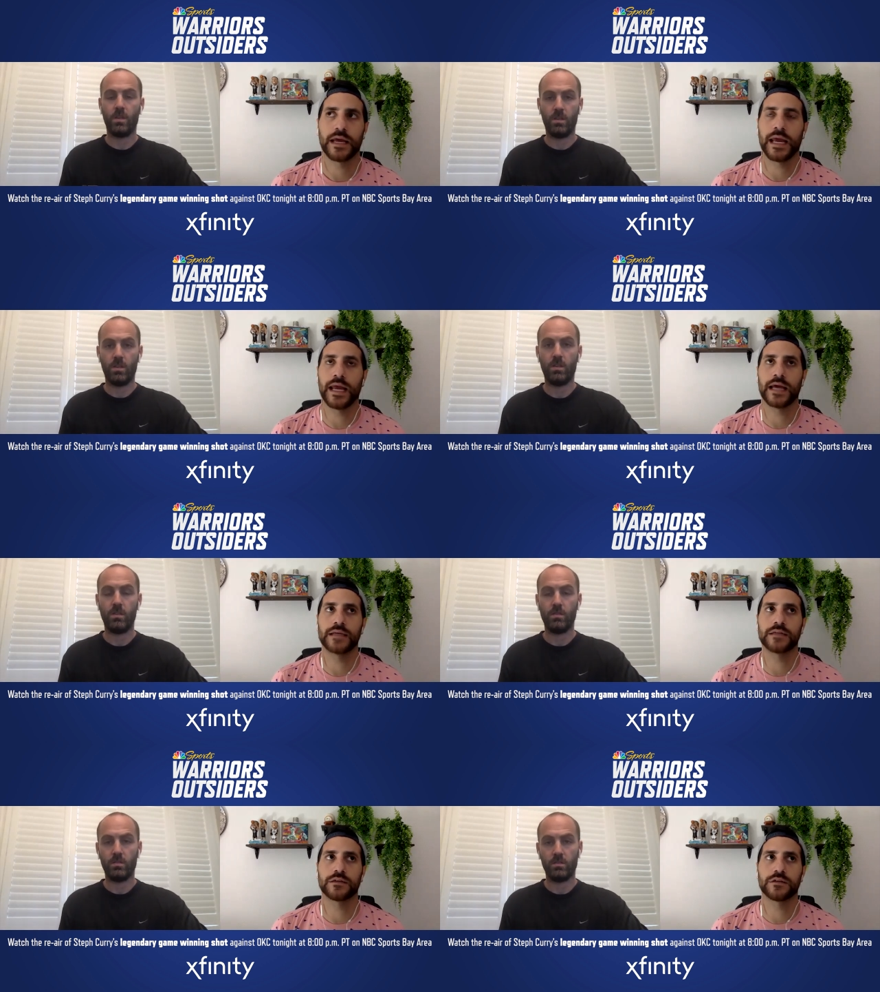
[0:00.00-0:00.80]

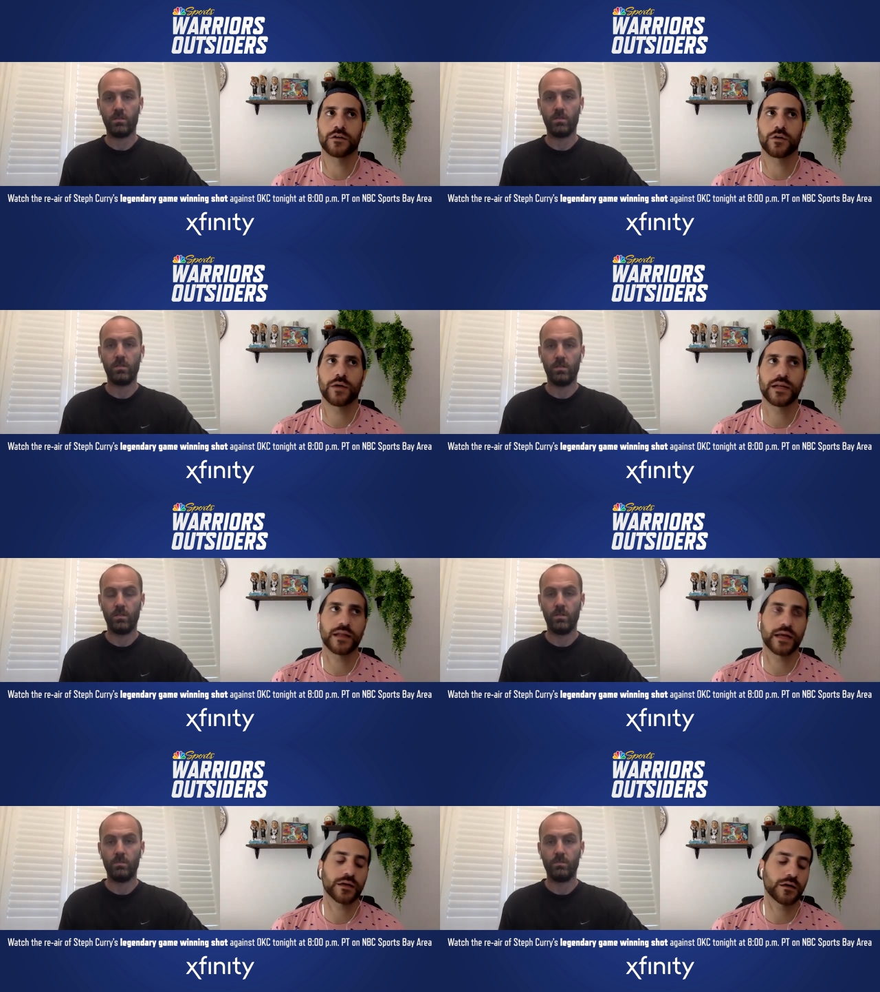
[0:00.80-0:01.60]
Speaker 1: And you're already
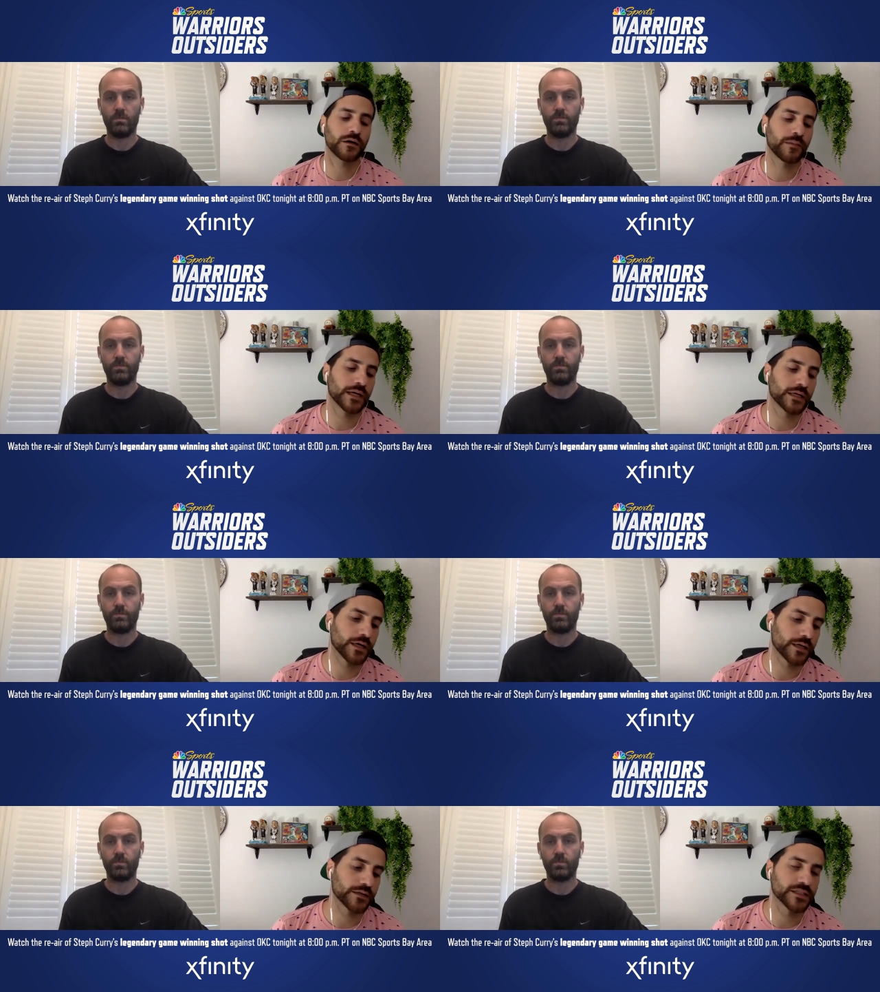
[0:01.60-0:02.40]
like, oh my
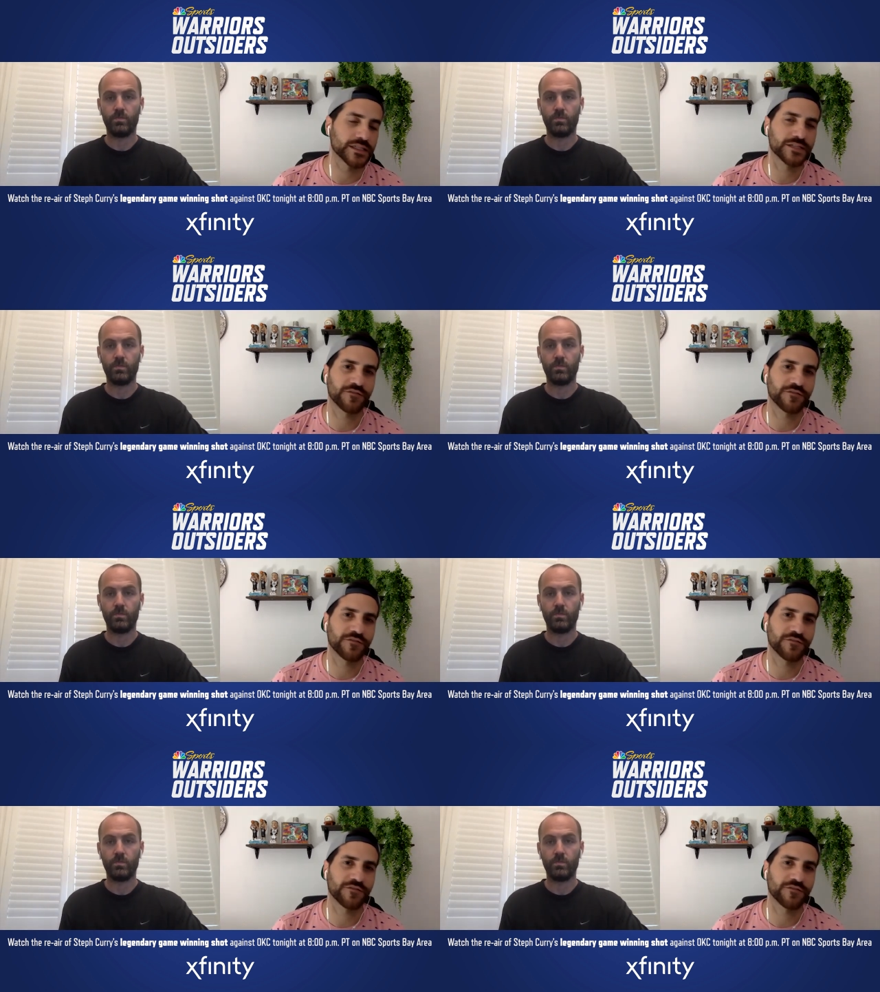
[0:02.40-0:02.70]
God, this is